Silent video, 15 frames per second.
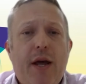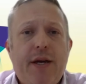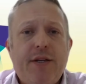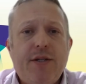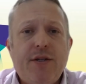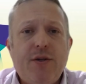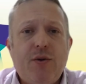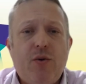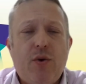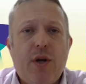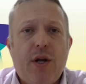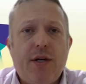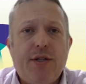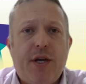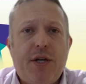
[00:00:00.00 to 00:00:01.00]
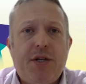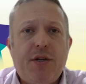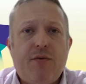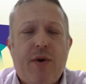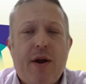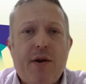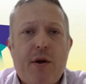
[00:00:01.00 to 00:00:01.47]
place as an organisation
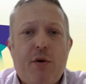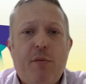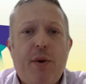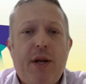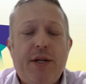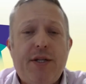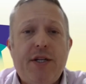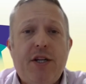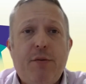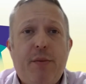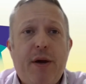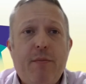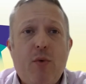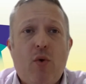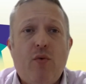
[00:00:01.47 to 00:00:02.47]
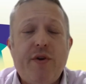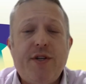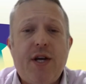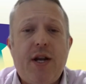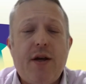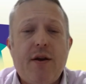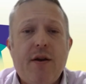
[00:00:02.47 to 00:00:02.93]
around our ability to be more
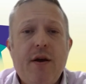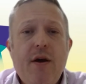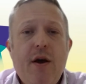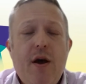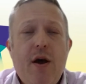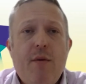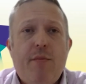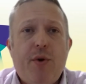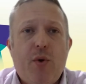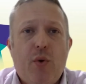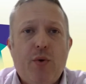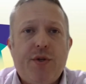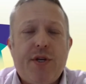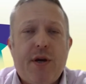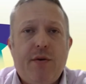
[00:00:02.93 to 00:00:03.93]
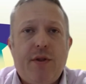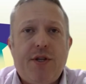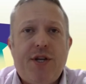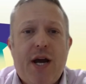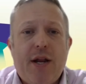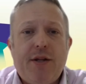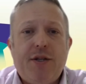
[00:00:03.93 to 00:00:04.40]
resilient. but also the
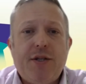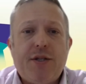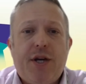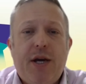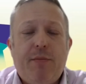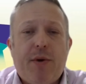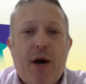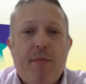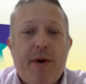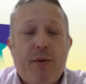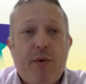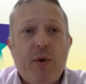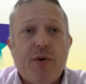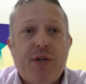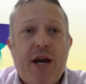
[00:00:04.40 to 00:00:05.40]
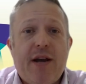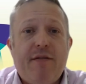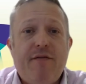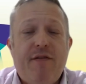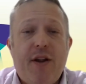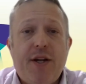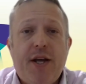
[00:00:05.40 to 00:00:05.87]
challenges keep coming. We also had
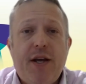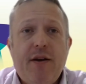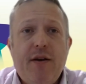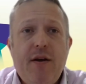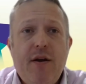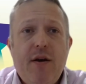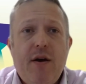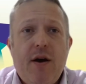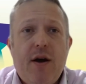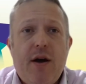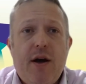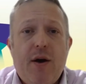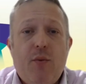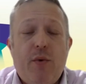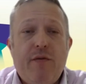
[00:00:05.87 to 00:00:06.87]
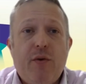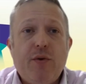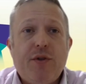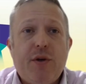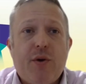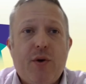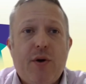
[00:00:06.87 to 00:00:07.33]
flooding. We've
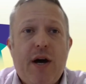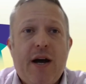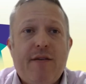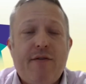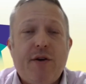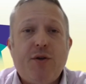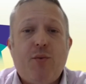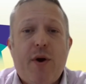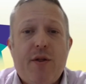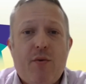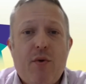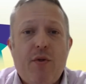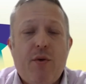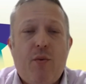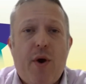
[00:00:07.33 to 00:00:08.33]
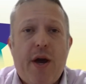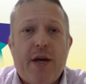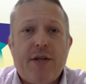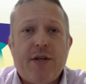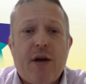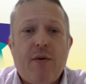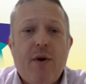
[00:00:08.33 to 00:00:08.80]
also got adverse weather on the way.
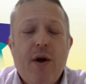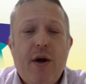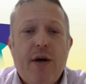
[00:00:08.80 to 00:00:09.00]
So